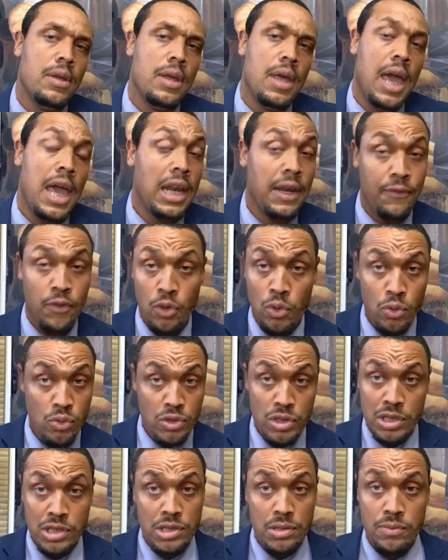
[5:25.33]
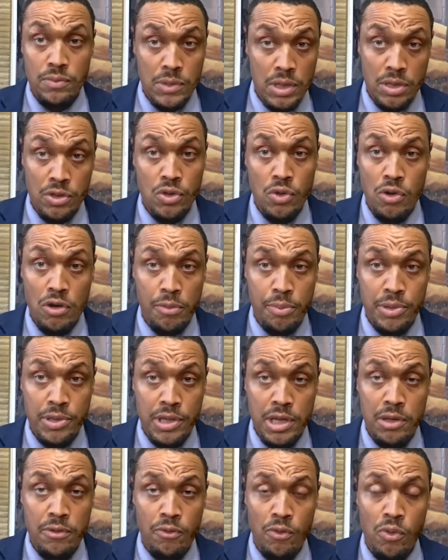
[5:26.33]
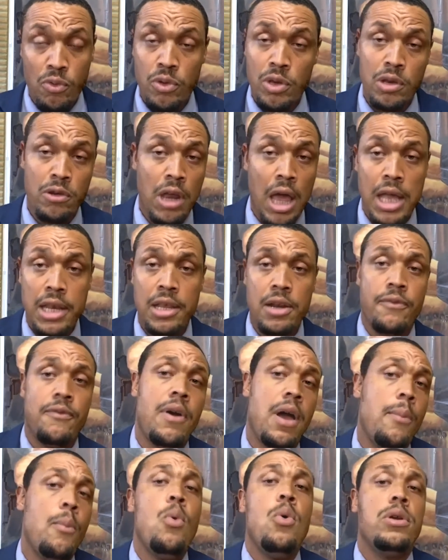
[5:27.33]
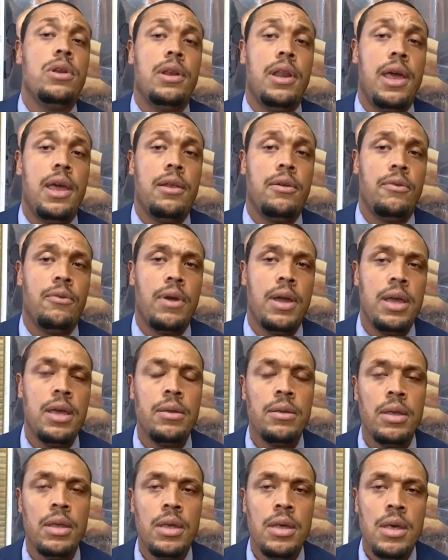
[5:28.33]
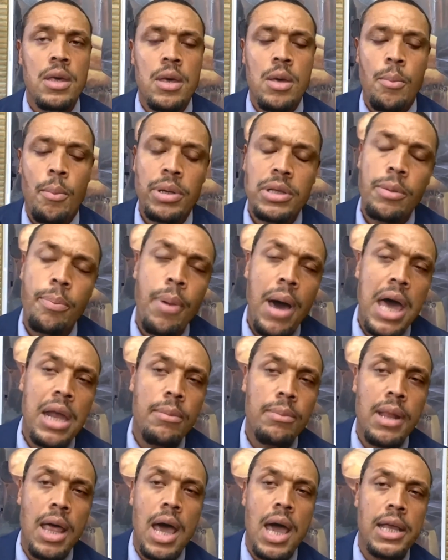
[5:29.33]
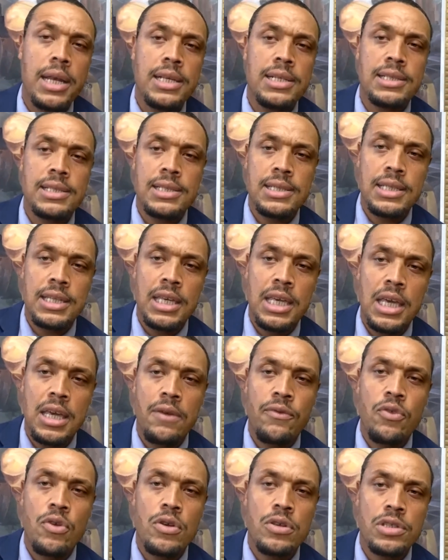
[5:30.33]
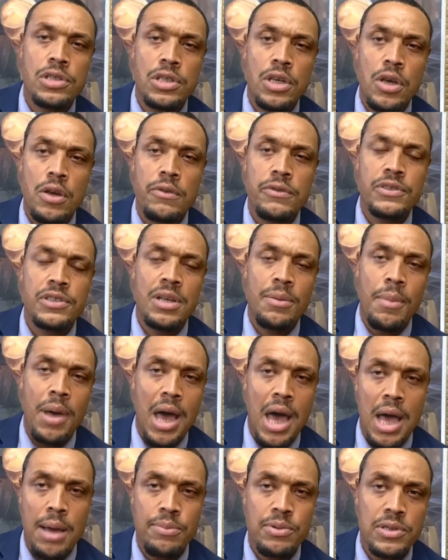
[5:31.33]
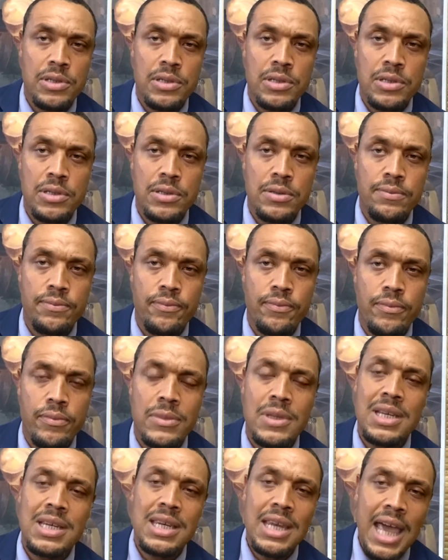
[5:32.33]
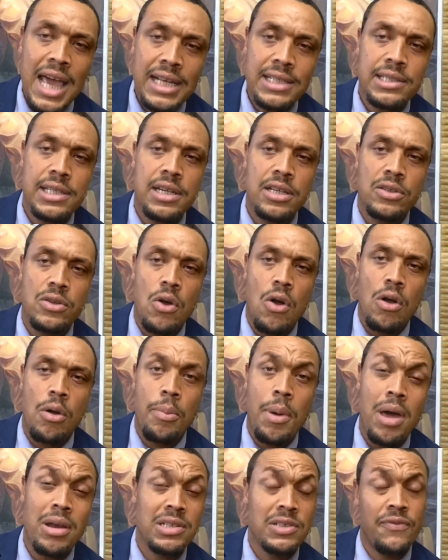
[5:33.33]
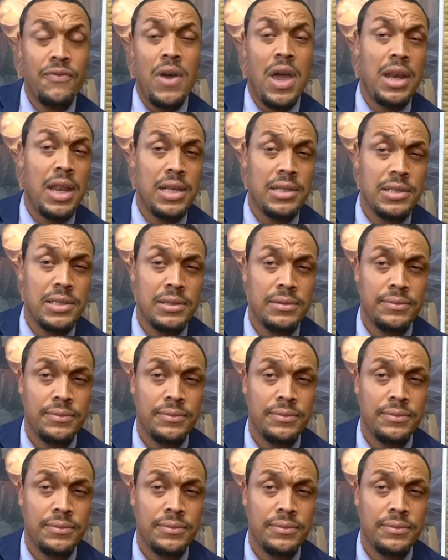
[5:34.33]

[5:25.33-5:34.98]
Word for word: And if you use this, the 200% rule, we can identify more than that, right? But the bottom line is give yourself some options. The next thing to talk about is finance.